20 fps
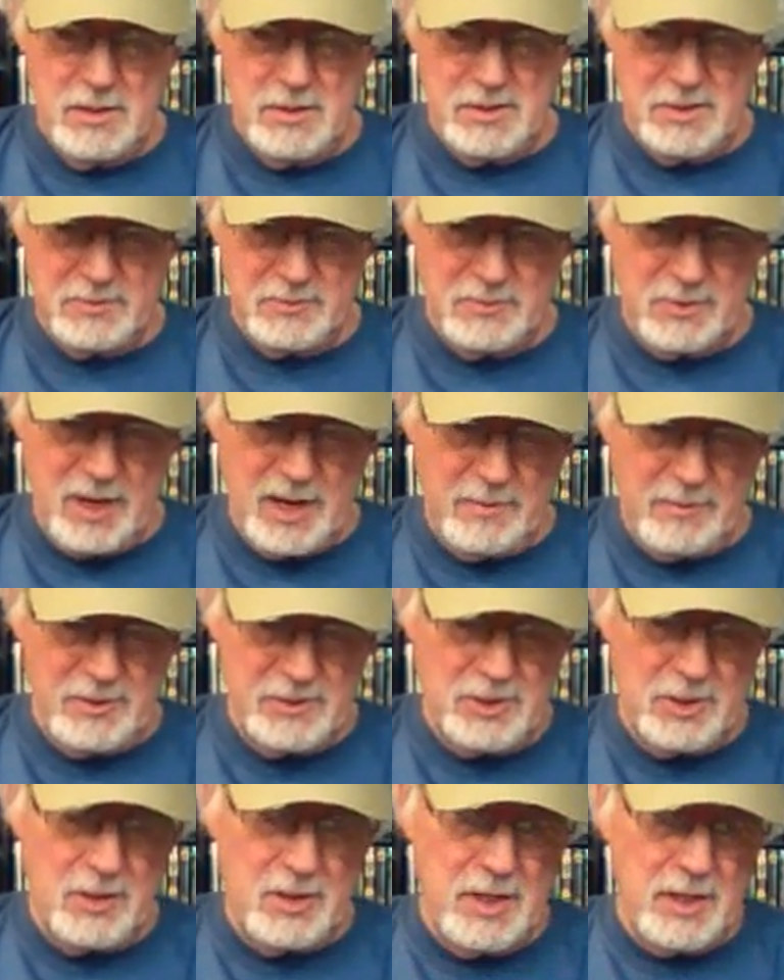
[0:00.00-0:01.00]

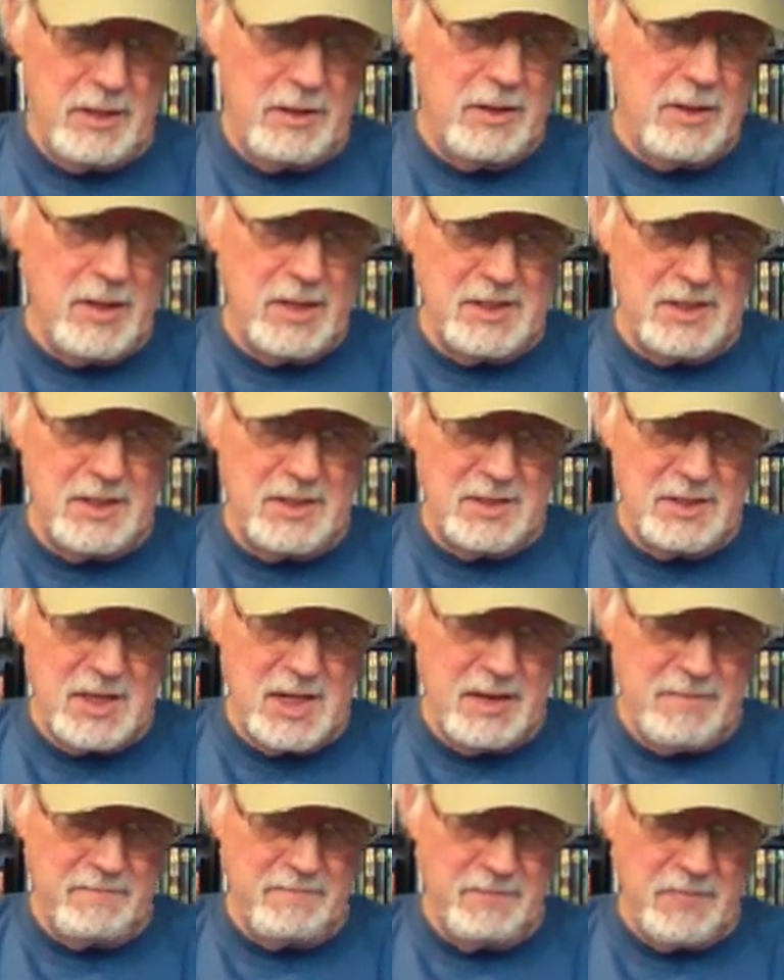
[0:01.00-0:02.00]
Subscribers only. This is
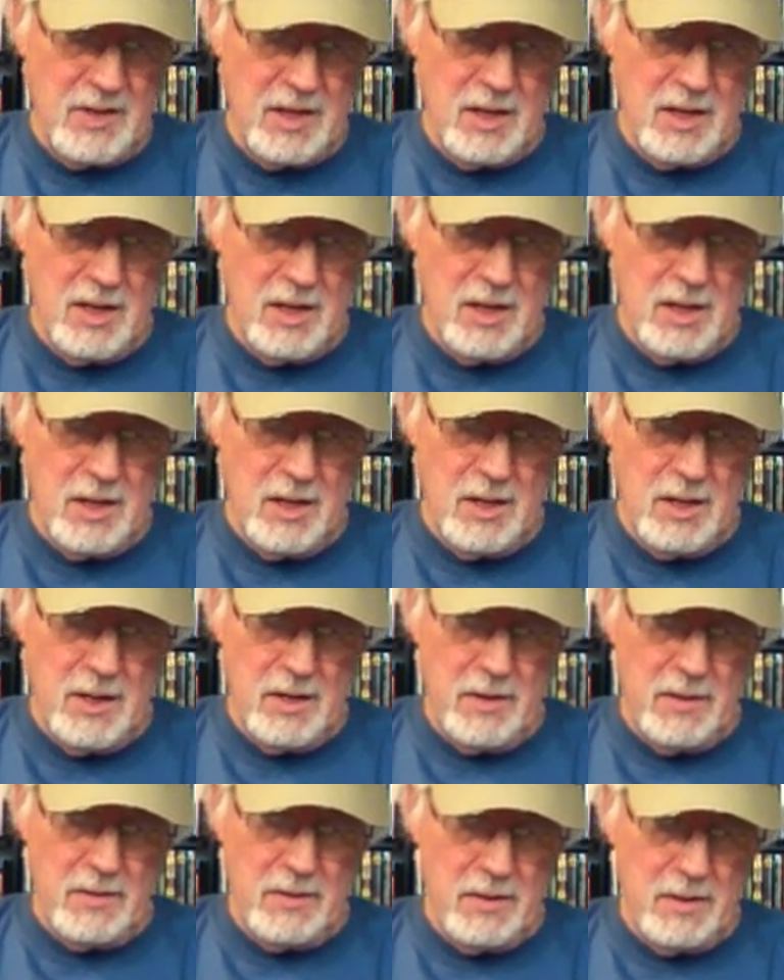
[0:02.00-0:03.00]
The
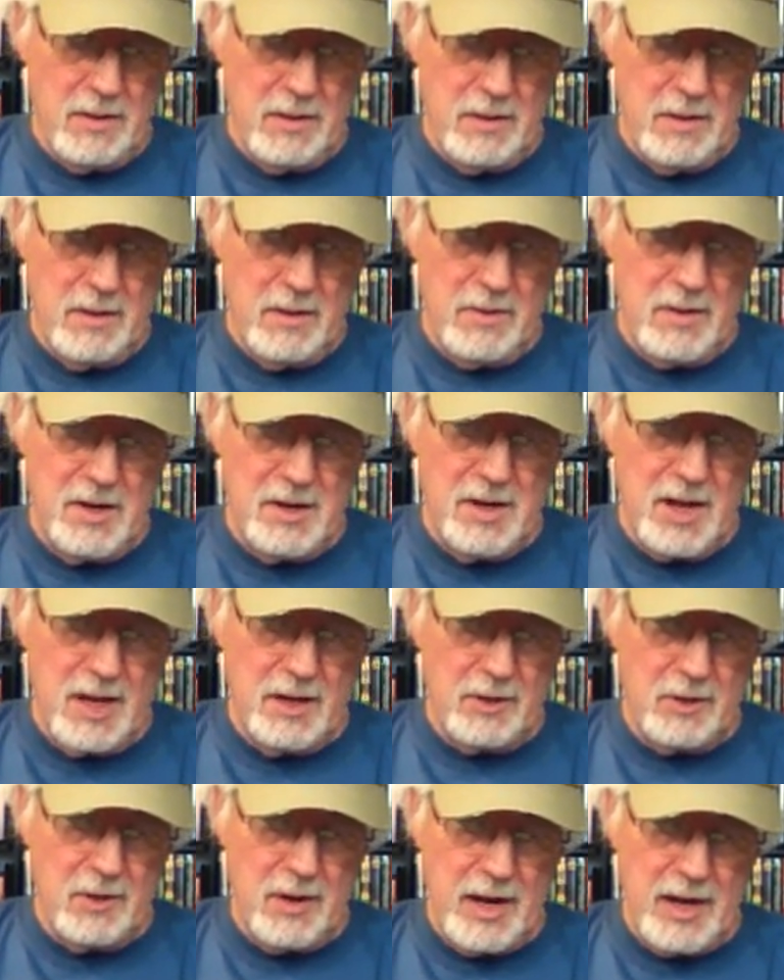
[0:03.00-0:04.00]

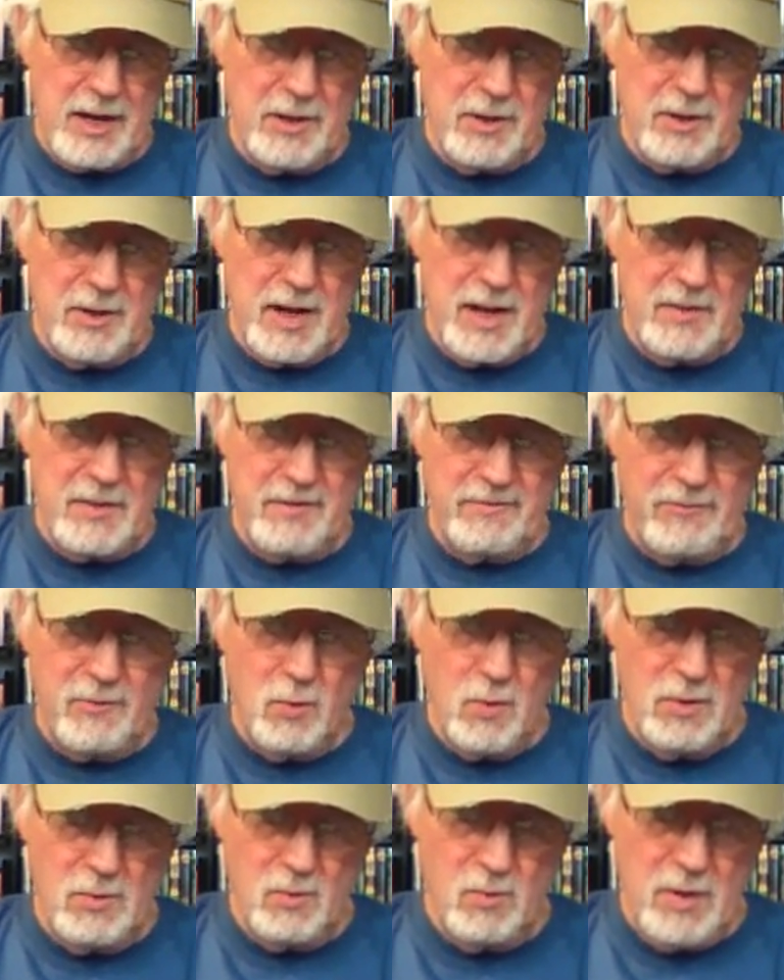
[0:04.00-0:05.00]
Nutcracker and the
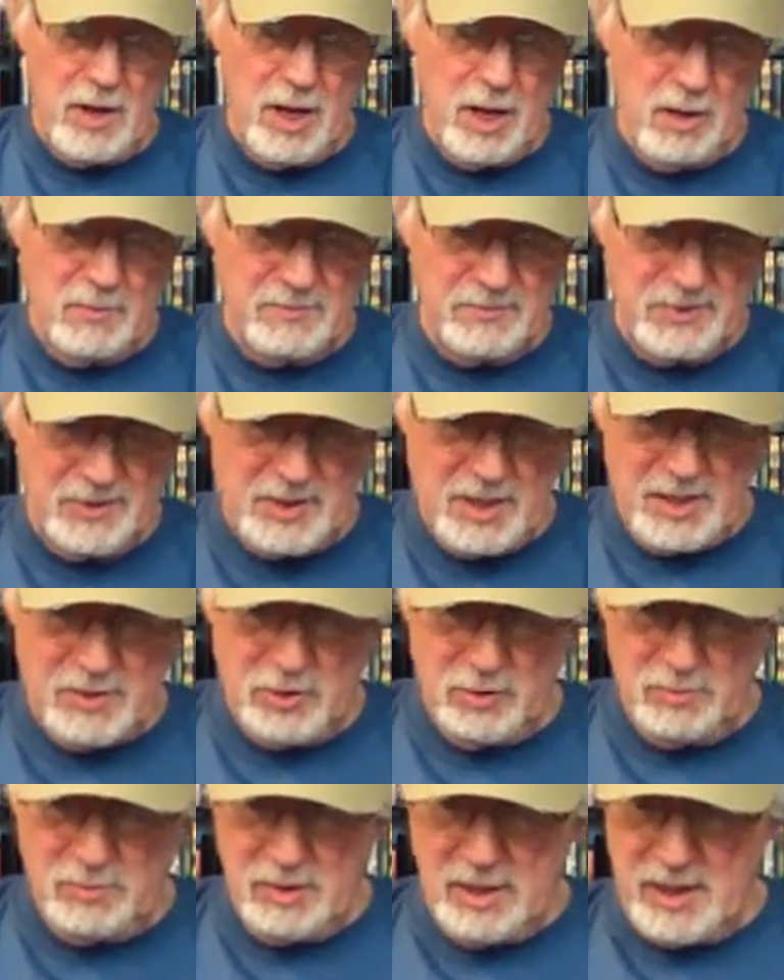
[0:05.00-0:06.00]
Four Realms, I
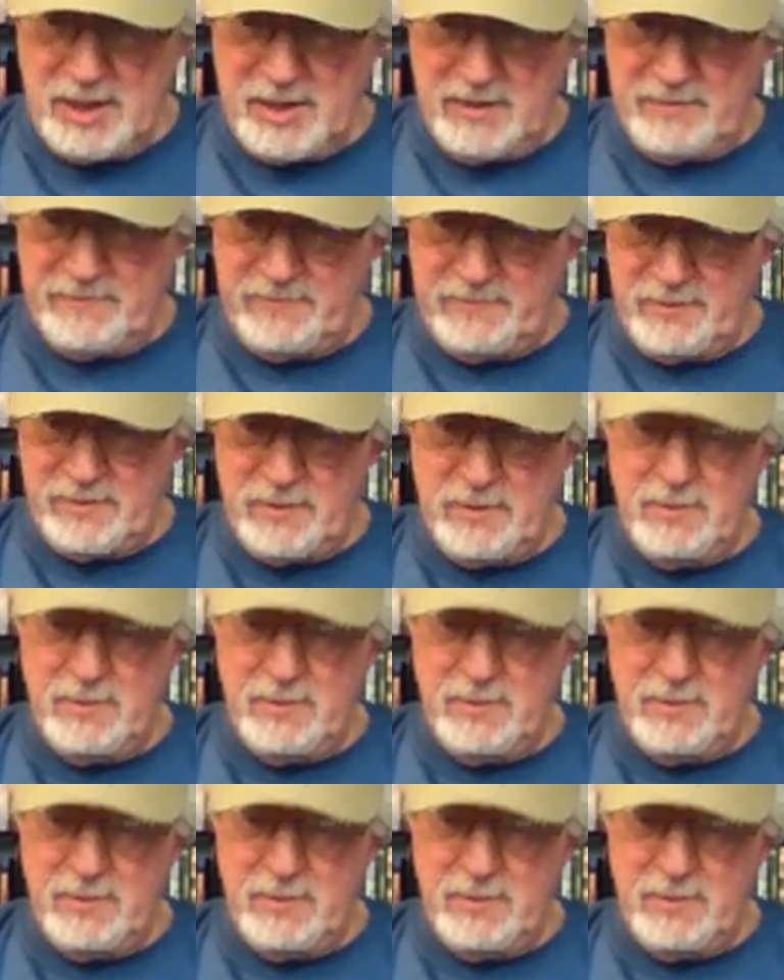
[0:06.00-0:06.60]
do believe.